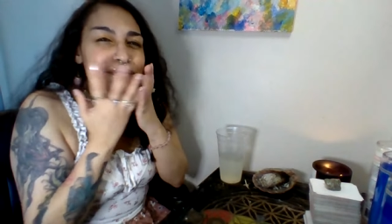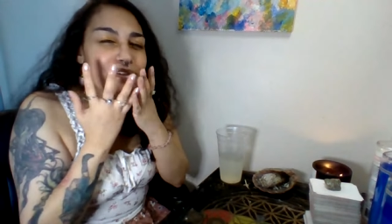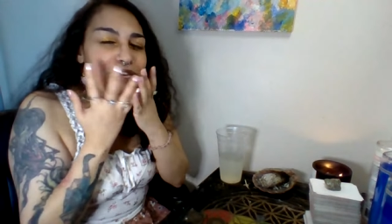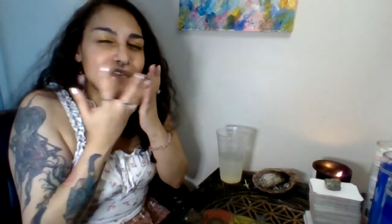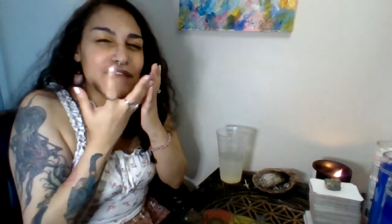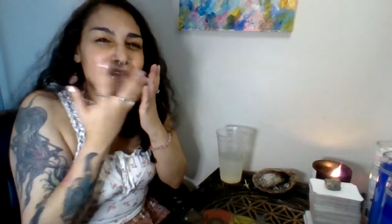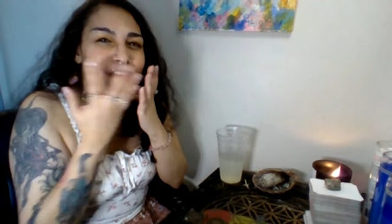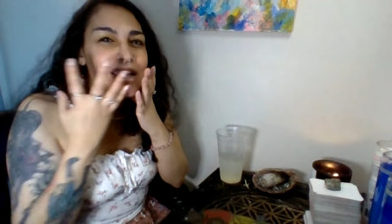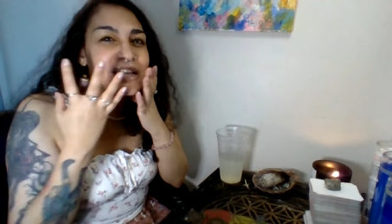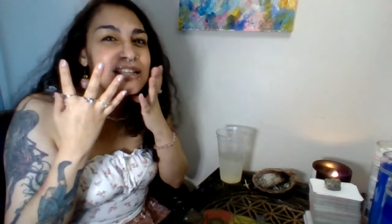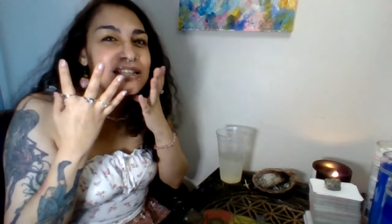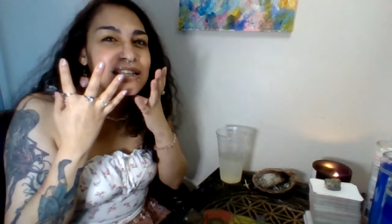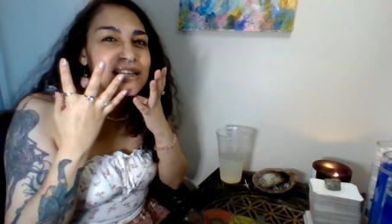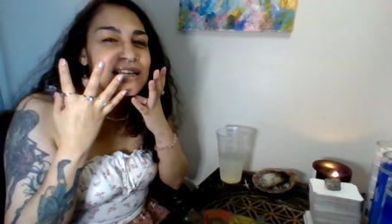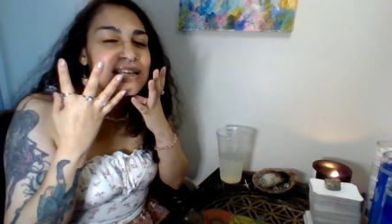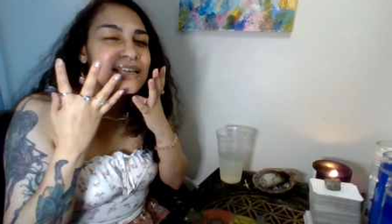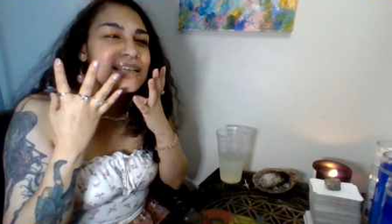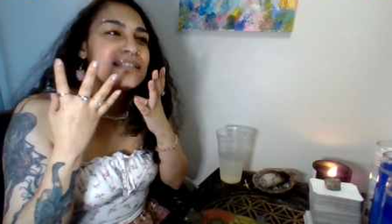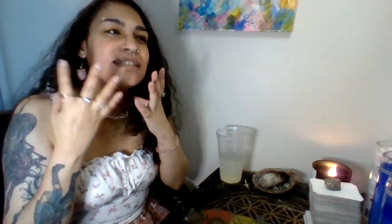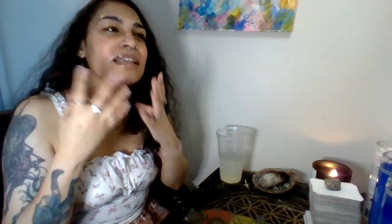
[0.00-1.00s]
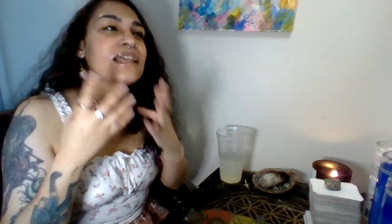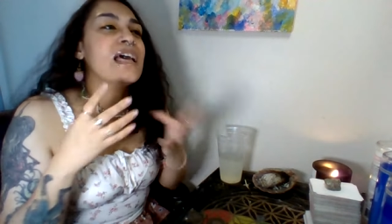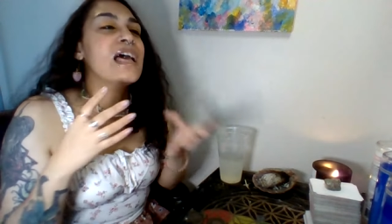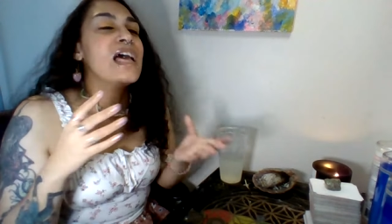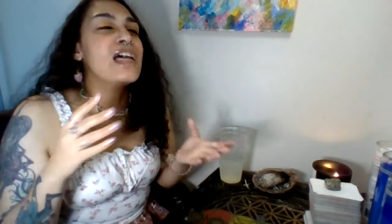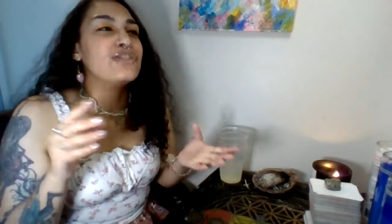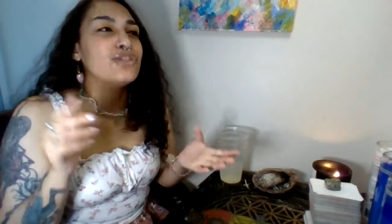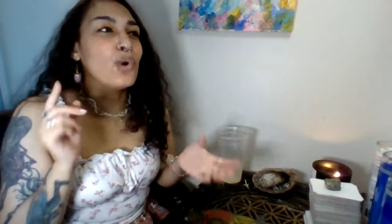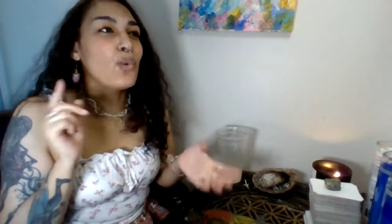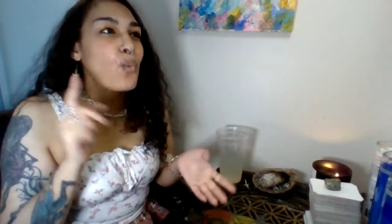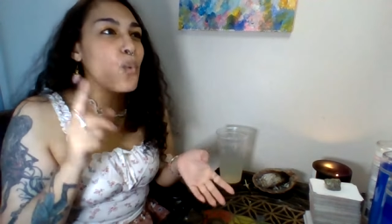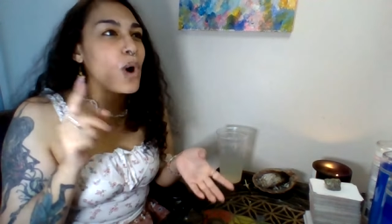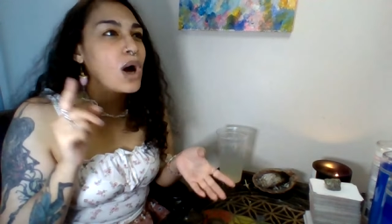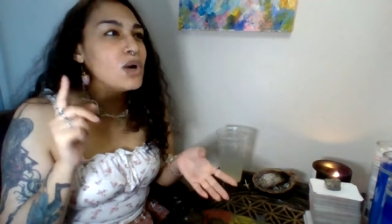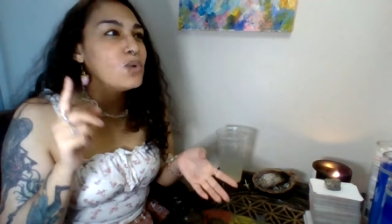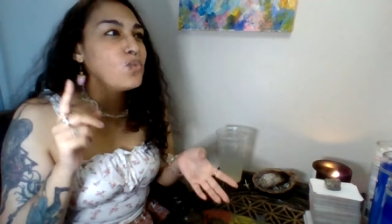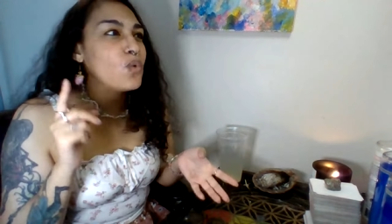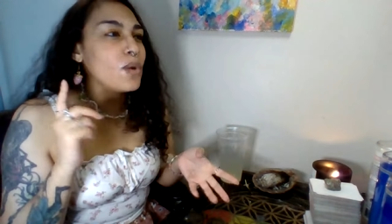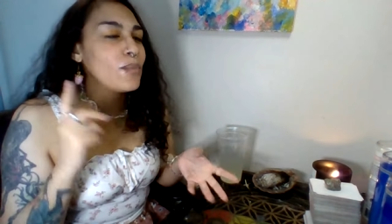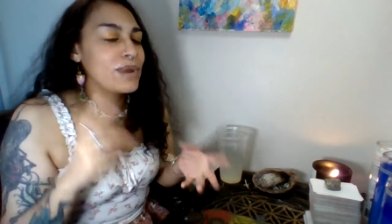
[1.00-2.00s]
their faces. The
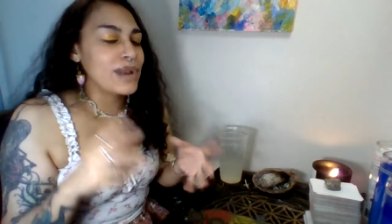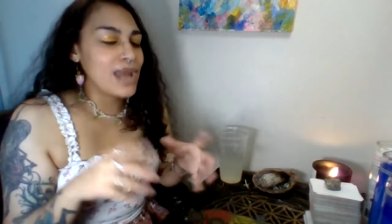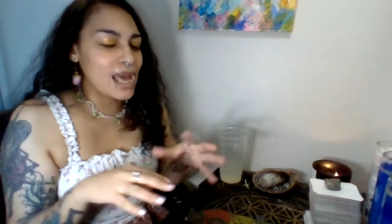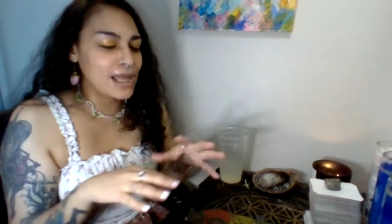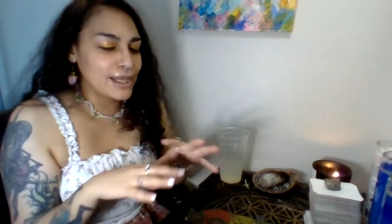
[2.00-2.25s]
one woman had